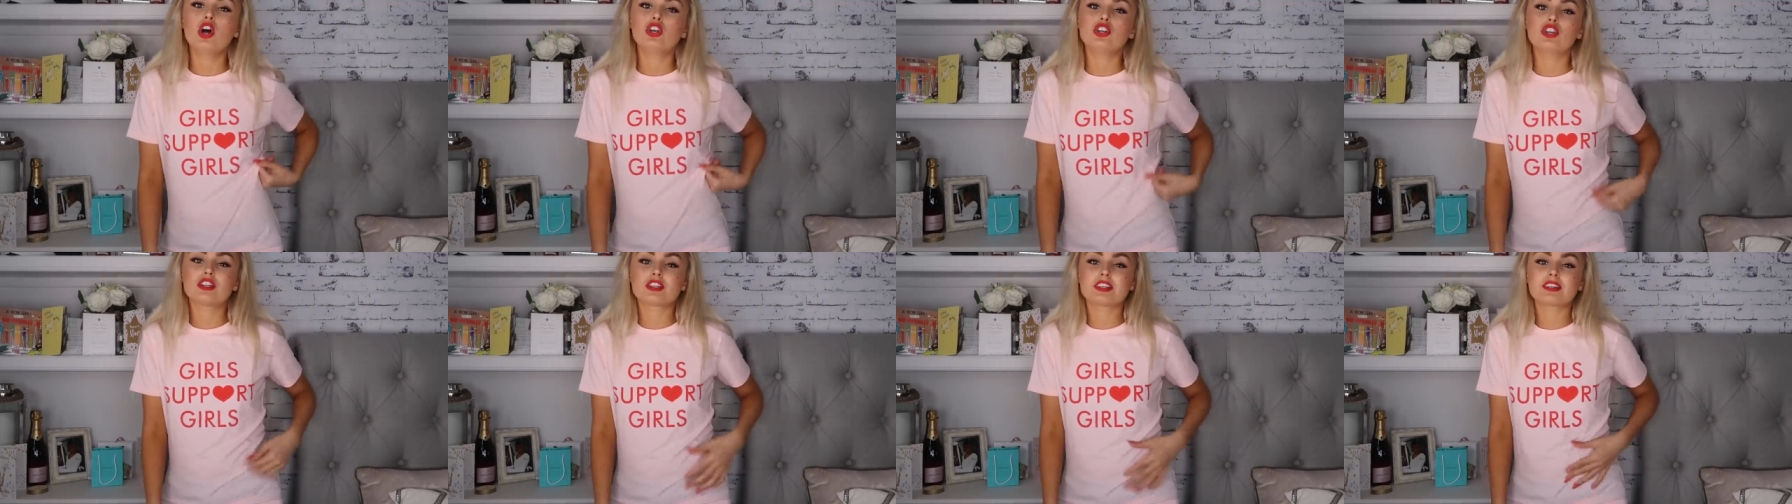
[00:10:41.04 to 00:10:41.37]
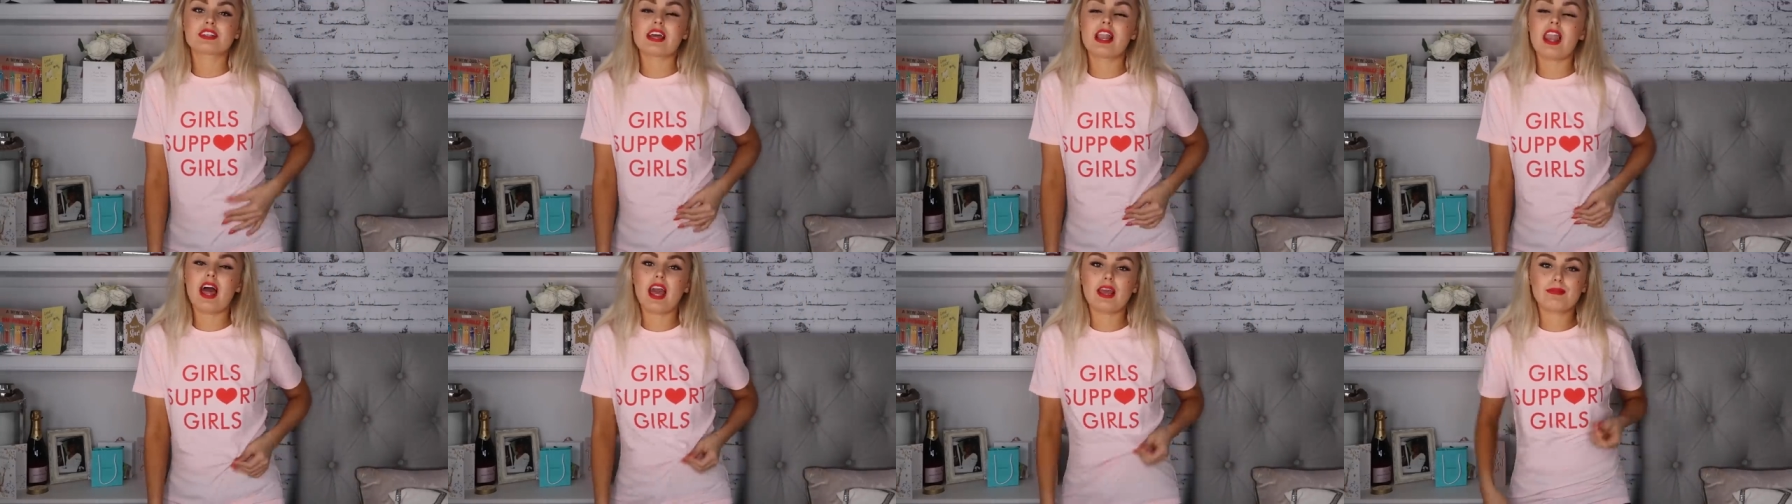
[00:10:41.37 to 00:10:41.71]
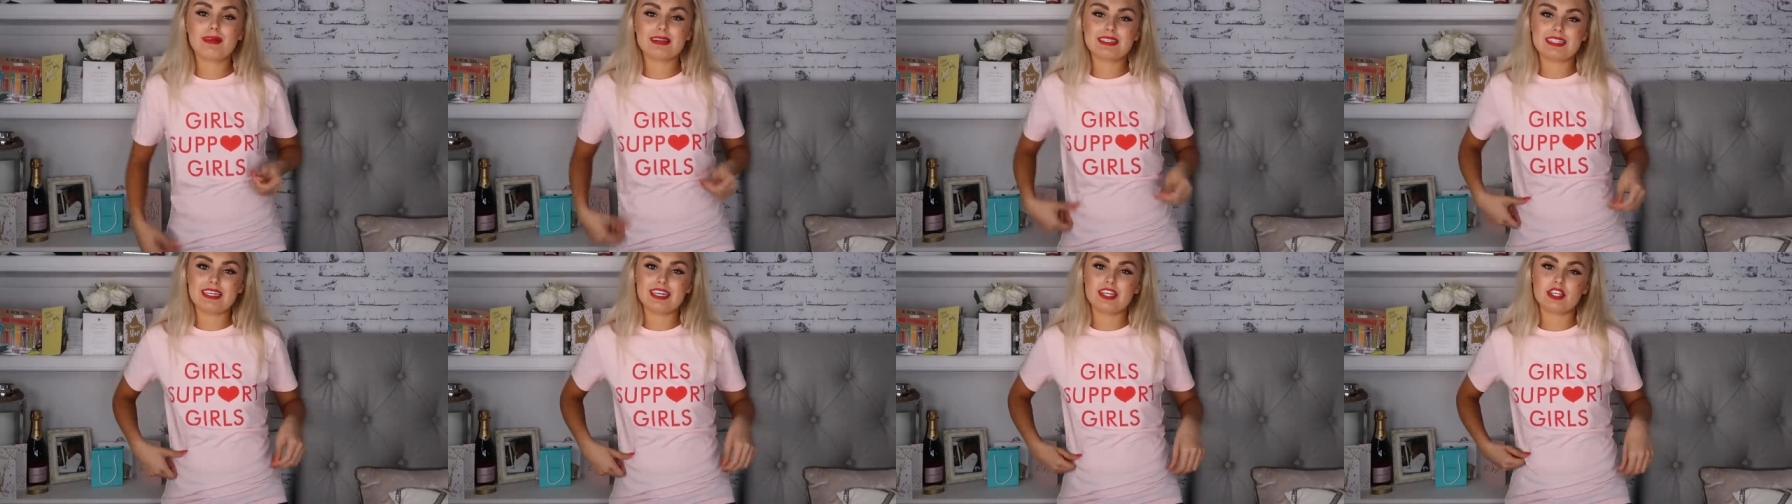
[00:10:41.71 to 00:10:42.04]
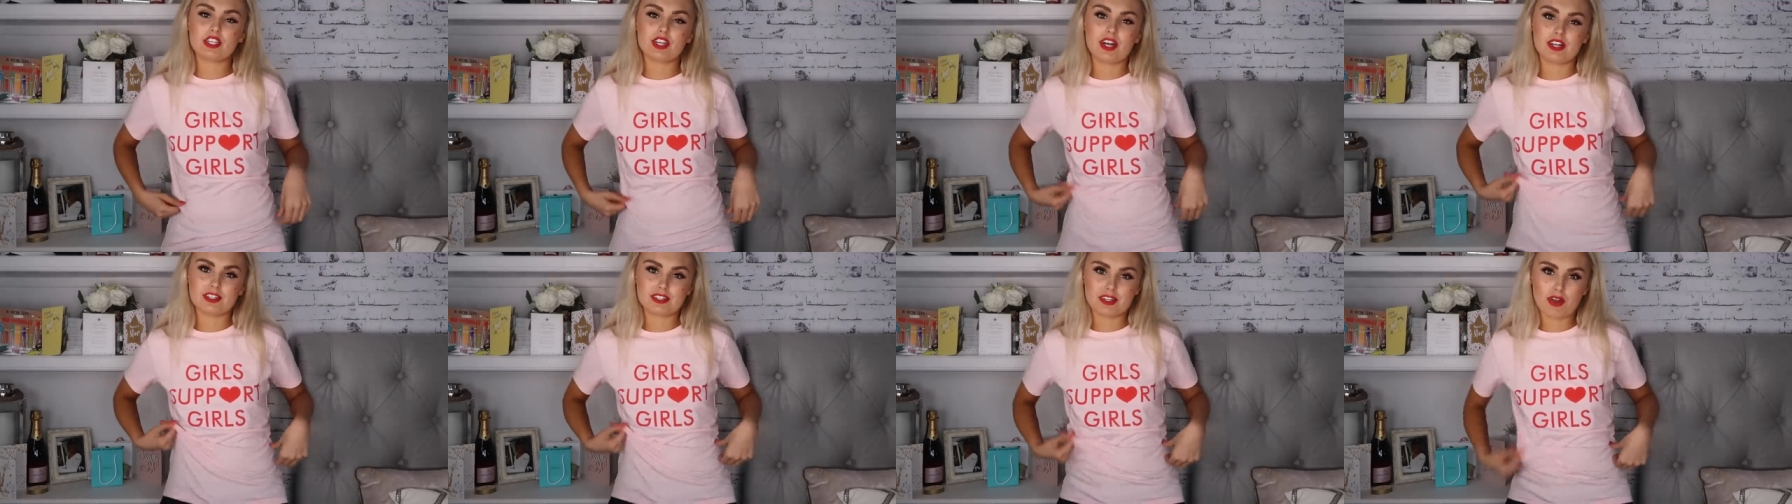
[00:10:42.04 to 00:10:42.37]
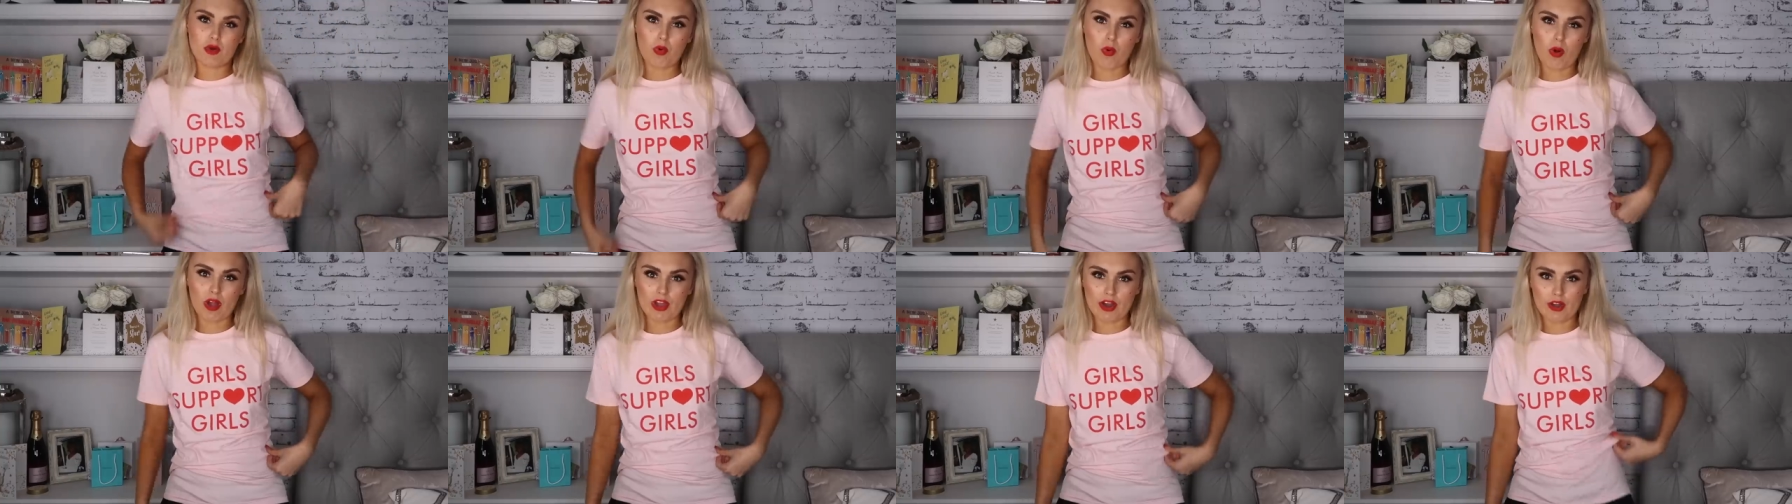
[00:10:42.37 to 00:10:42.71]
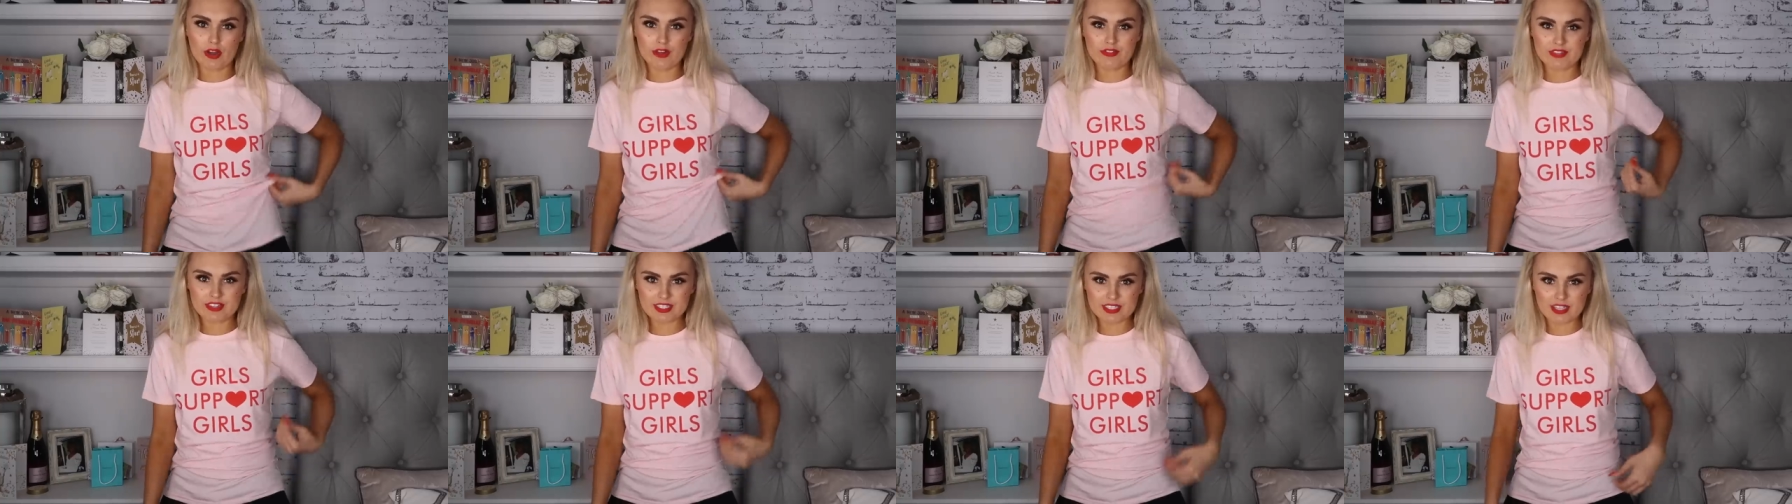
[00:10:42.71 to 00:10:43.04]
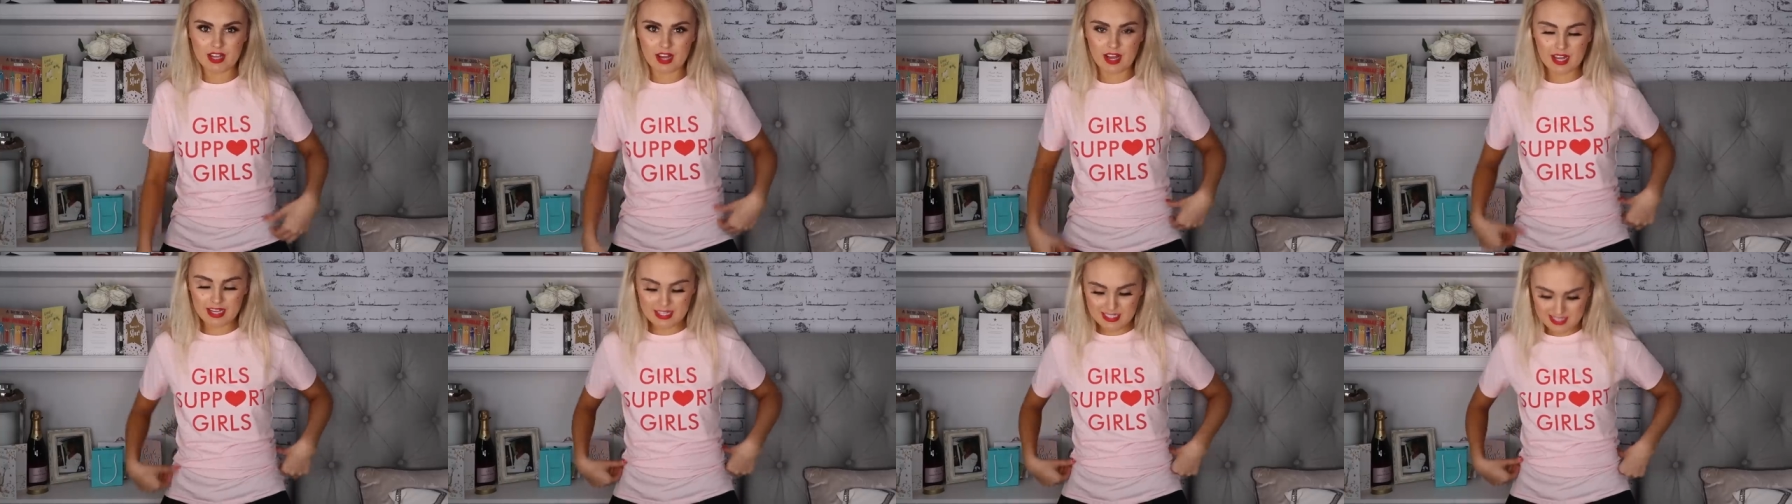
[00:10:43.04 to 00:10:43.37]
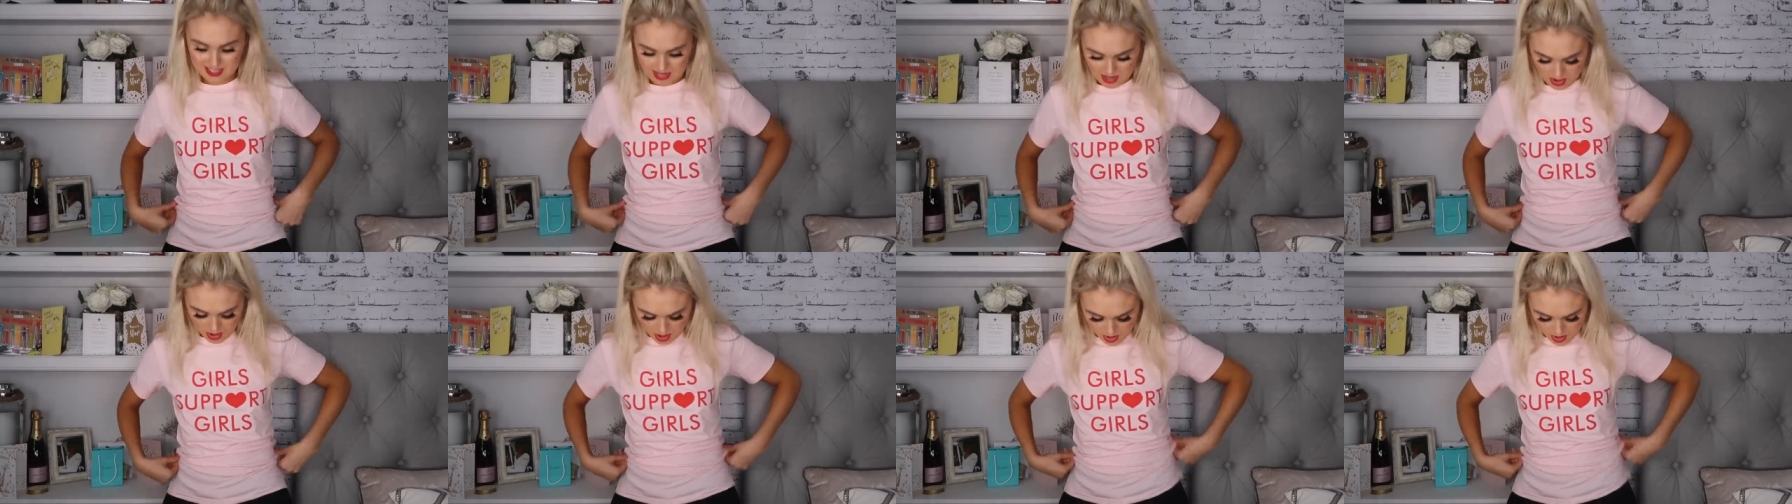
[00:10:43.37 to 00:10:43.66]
just because I like my t-shirts quite oversized.